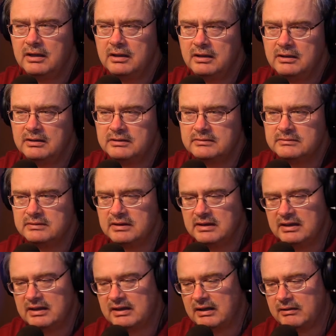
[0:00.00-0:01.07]

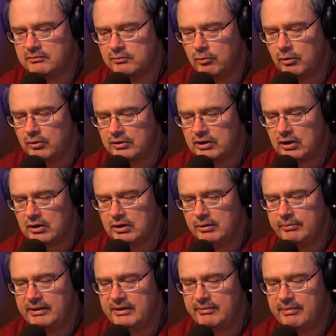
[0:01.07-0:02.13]
Want to talk a
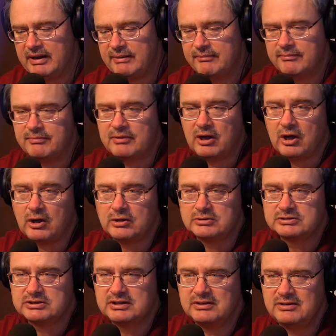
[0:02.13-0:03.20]
little bit about
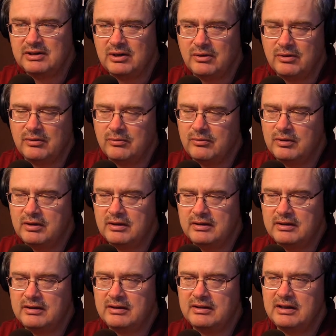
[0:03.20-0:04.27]
cost, you know,
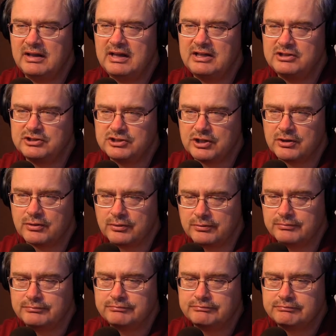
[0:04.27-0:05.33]
in
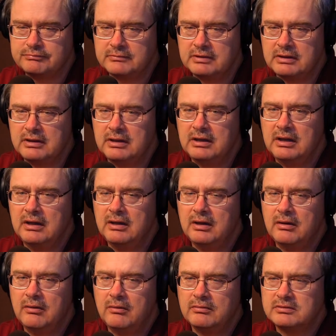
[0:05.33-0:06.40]
general.
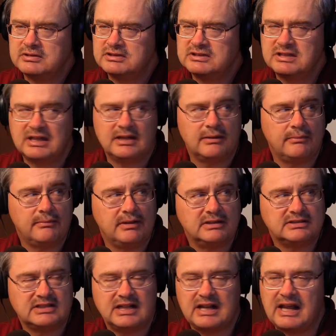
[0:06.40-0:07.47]
Set
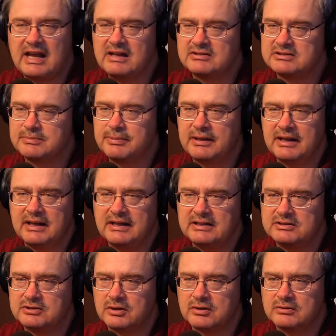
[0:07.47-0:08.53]
of house
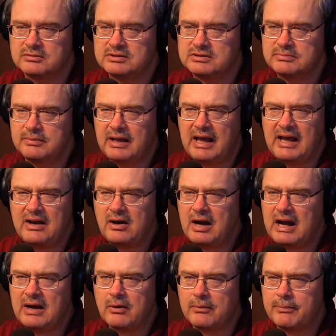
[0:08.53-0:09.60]
plans, or
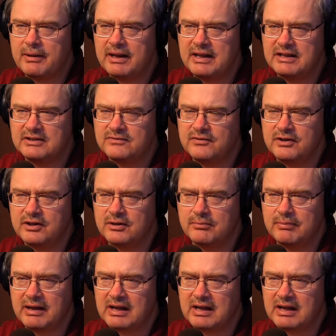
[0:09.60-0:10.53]
how are plans figured?